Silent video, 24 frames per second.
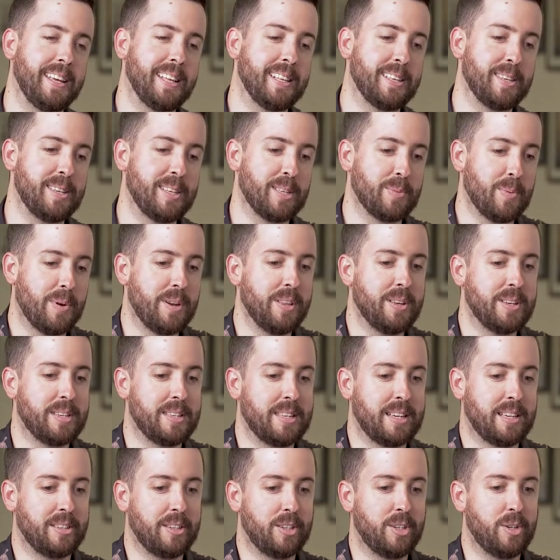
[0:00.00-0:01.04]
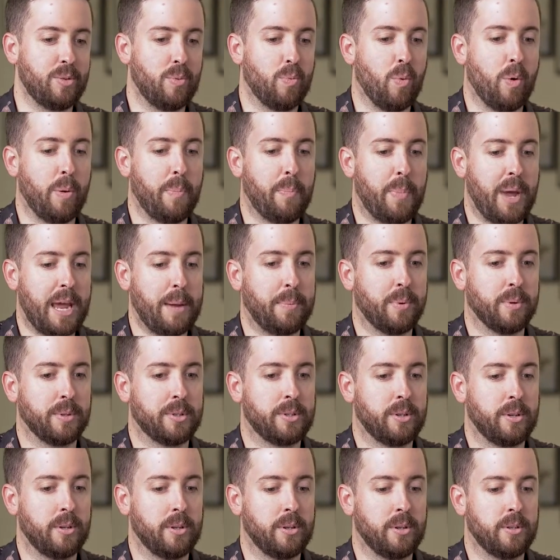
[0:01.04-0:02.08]
it's, it's one of those things that you want people
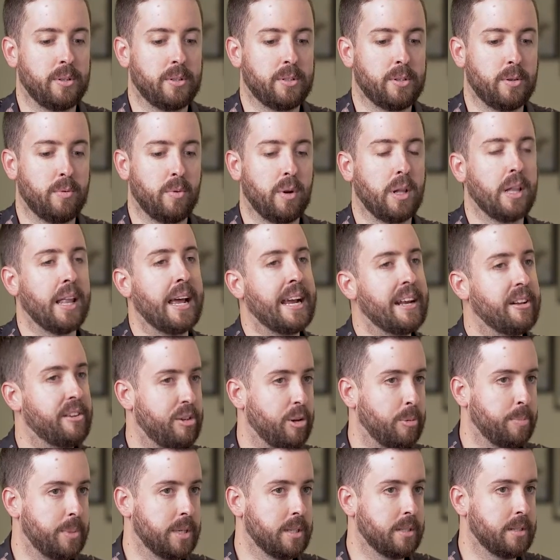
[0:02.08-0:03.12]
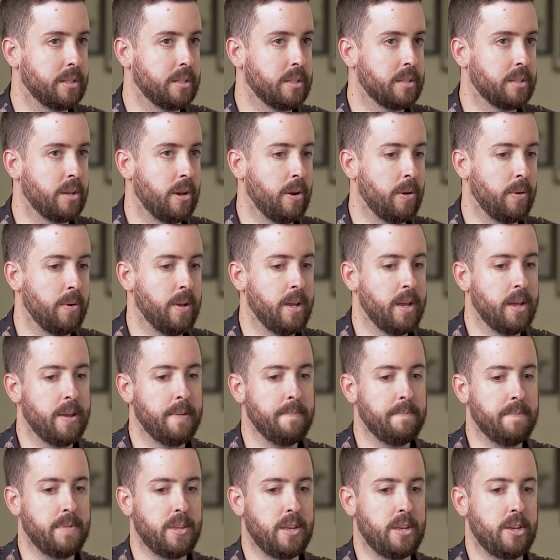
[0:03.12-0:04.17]
to, to relate to your business. So
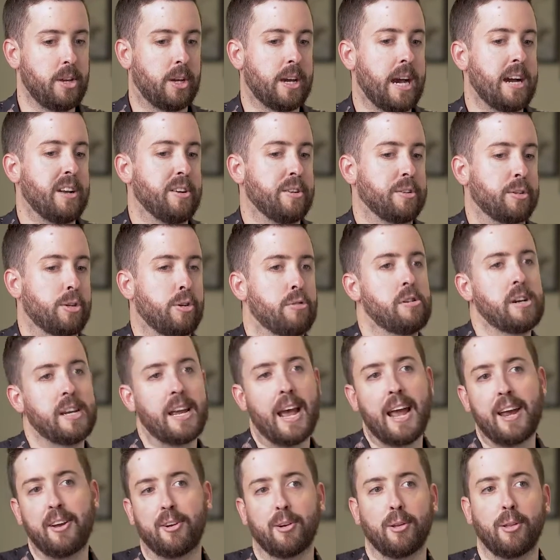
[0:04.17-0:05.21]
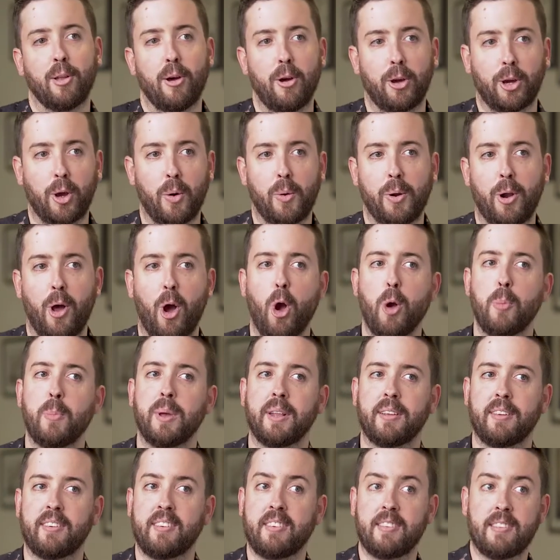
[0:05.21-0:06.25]
you can't just create a logo and hope
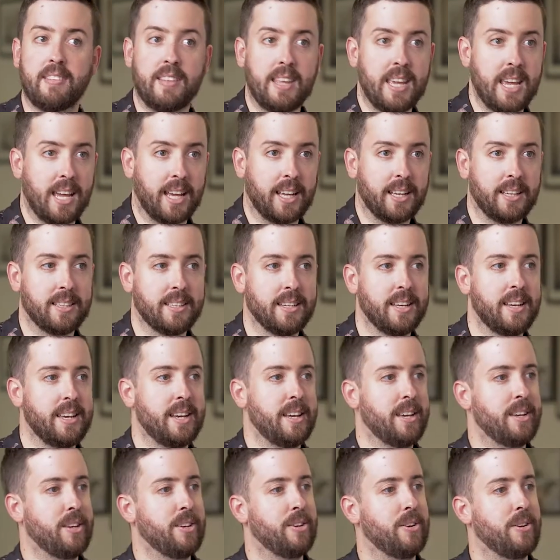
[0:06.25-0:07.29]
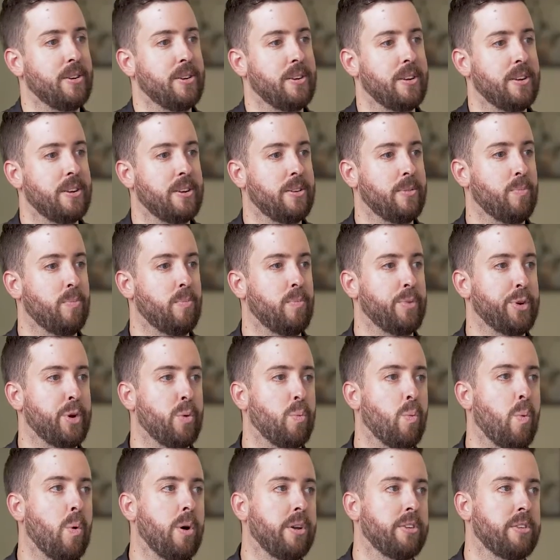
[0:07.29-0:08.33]
it sticks. You, you, you
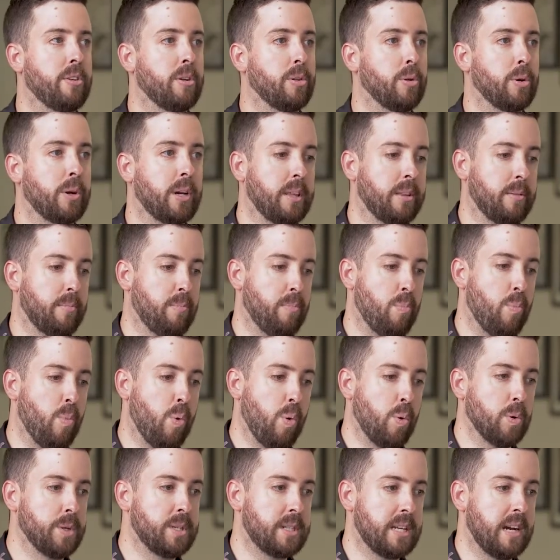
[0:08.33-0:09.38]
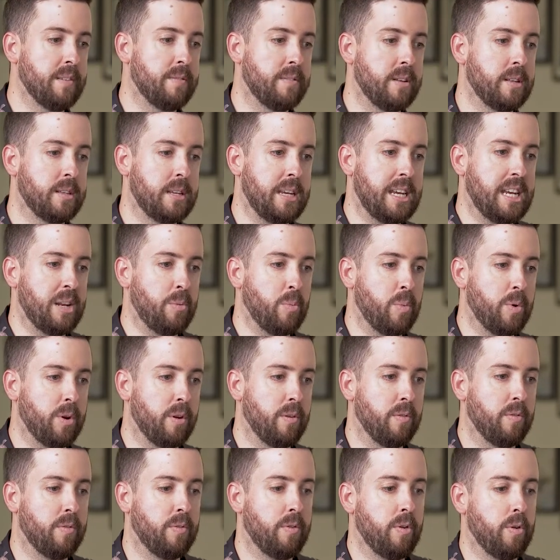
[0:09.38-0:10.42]
want to look at more stuff that's inward
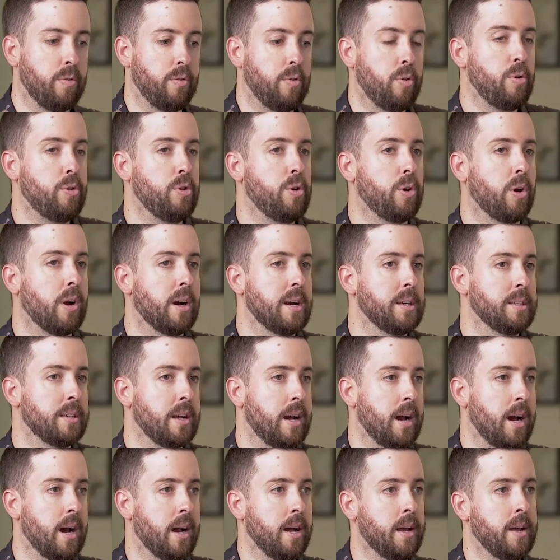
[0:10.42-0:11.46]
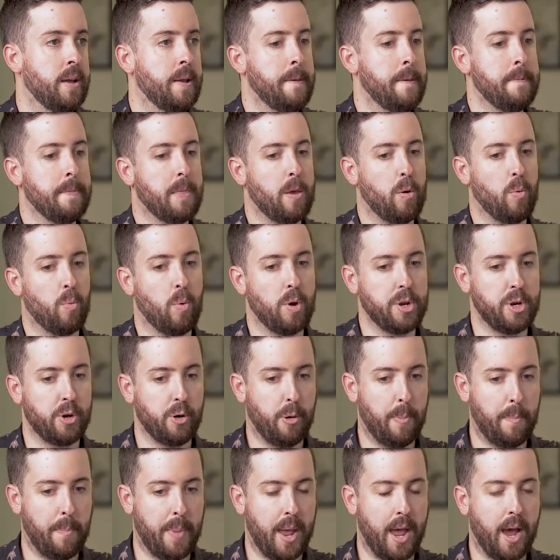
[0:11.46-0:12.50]
of, of who you guys are, what you're
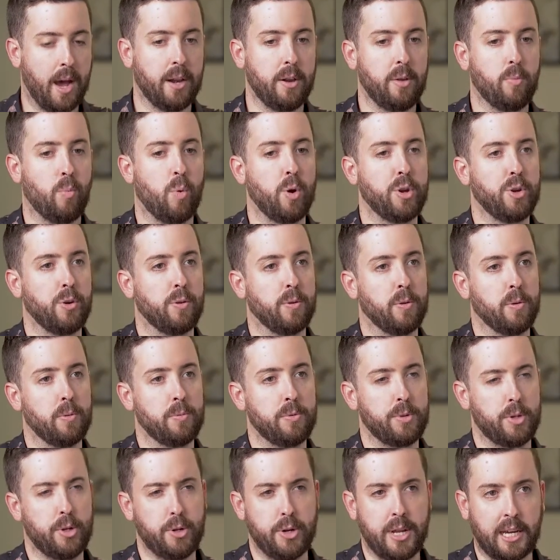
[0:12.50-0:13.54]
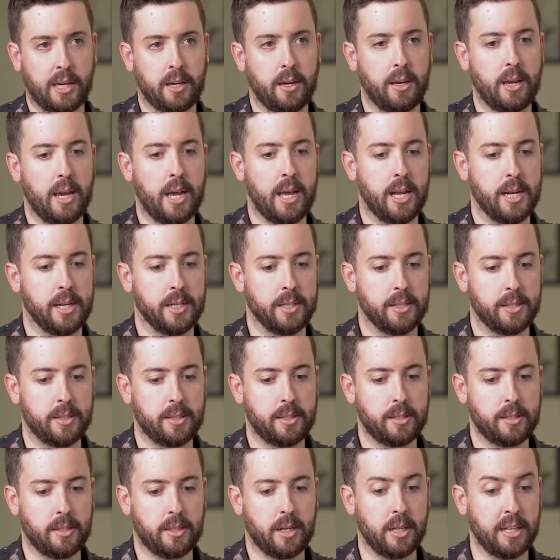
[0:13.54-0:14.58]
about, what your unique and
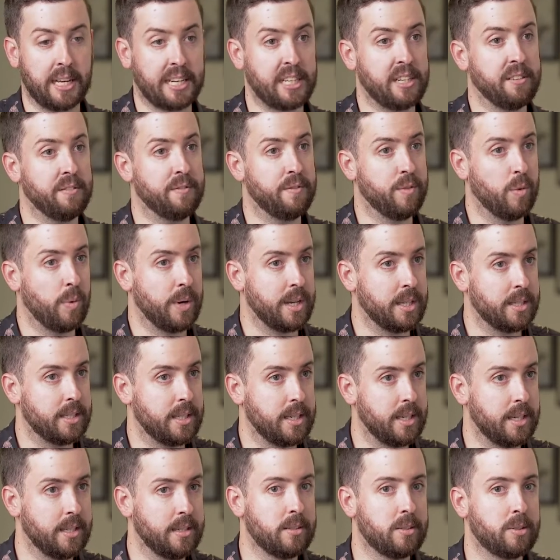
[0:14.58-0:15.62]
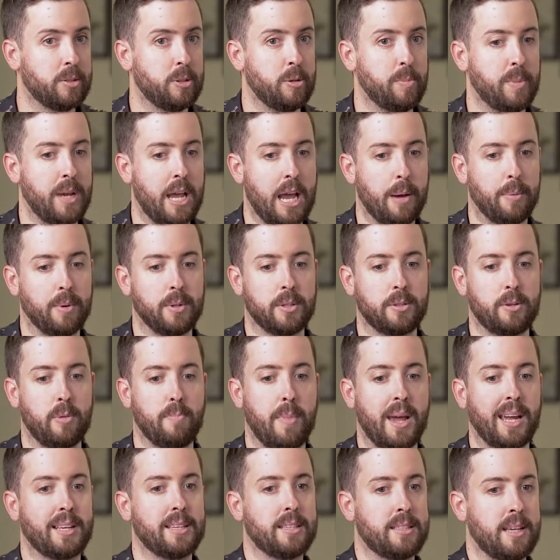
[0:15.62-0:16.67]
collective voice is, to be able to
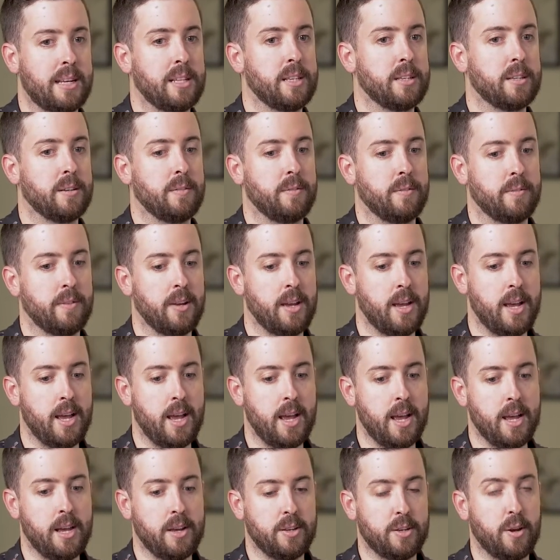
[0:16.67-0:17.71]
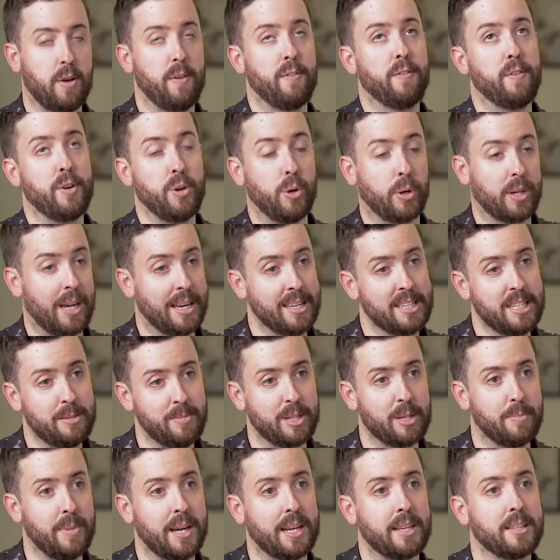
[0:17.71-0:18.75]
make sense of, so for your customer
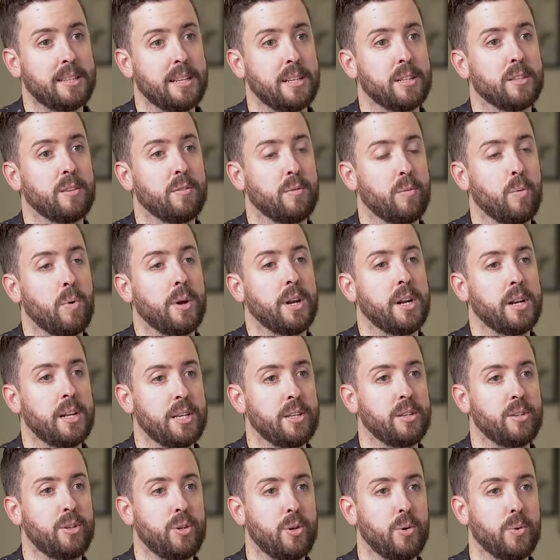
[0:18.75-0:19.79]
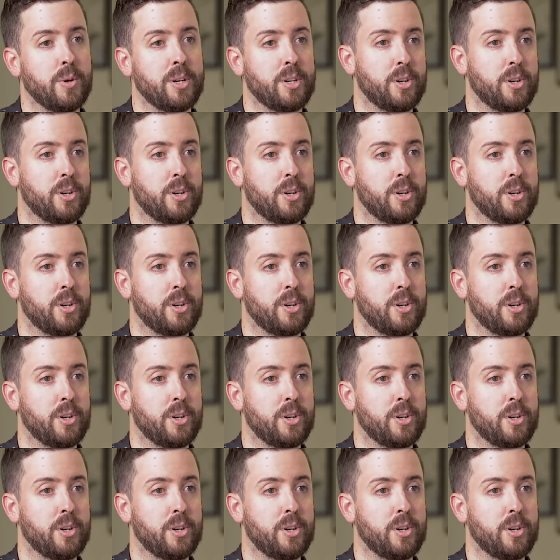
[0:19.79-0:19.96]
to make sense of what it is you are